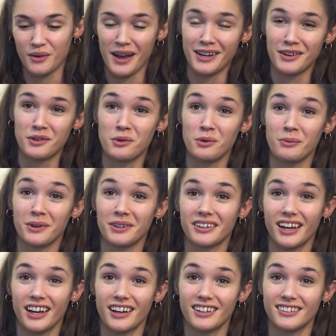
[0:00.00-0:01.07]
quite a normal
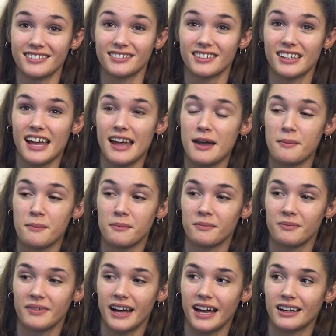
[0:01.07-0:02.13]
girl. And
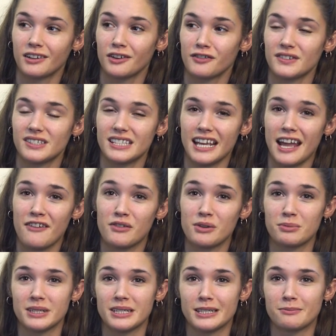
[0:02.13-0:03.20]
obviously
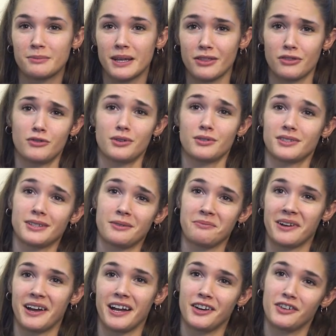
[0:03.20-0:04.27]
everybody's been through some
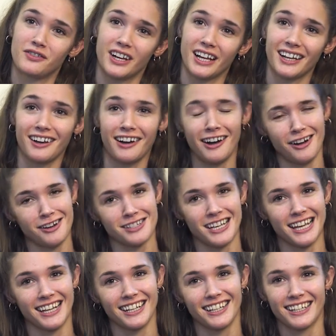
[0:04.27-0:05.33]
kind of like
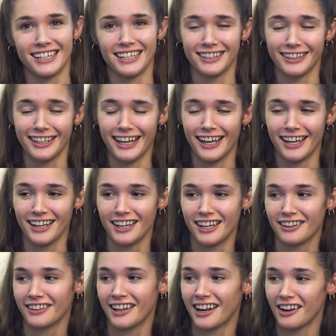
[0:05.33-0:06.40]
heartache in
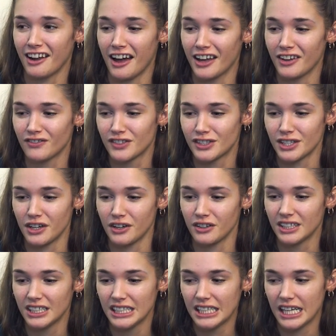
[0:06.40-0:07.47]
their life, so
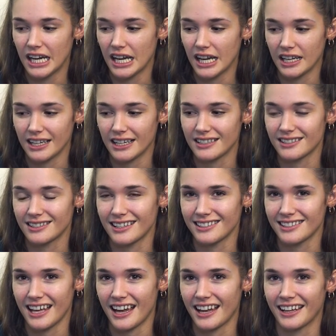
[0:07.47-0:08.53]
I guess
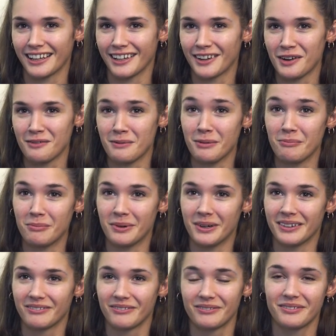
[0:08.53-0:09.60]
there's that in common,
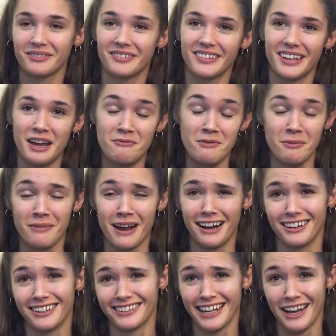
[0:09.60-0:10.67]
but I'm not
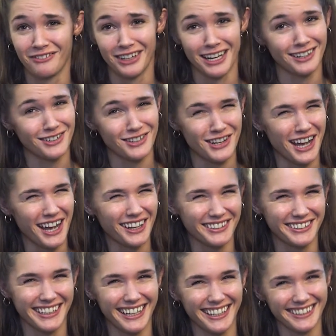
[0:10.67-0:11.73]
married and haven't had a
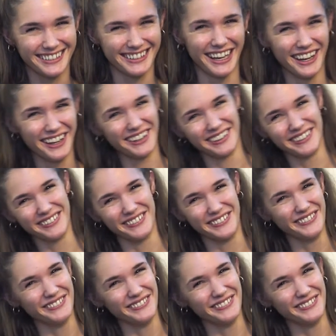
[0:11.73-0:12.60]
child yet, so.